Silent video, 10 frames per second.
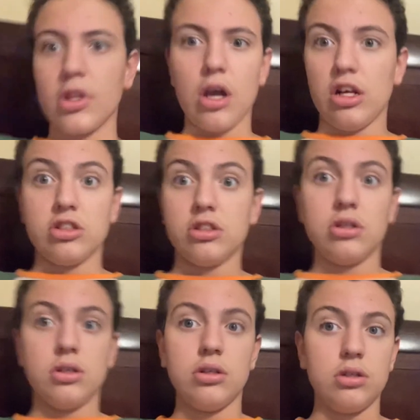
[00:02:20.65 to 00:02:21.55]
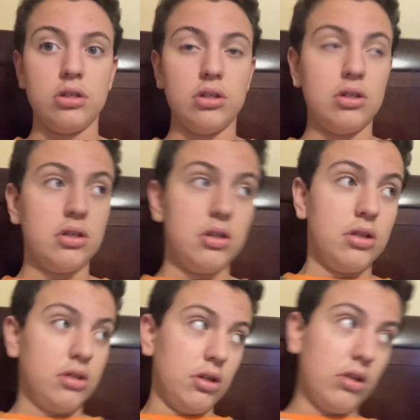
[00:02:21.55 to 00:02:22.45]
Gosh,
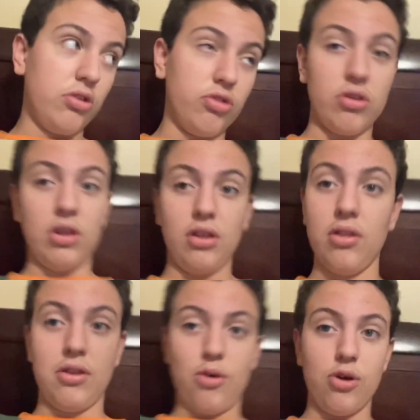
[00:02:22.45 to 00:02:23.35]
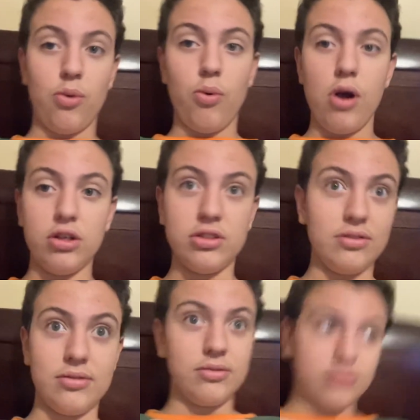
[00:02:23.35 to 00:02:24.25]
like seriously, like, it's hard to watch, and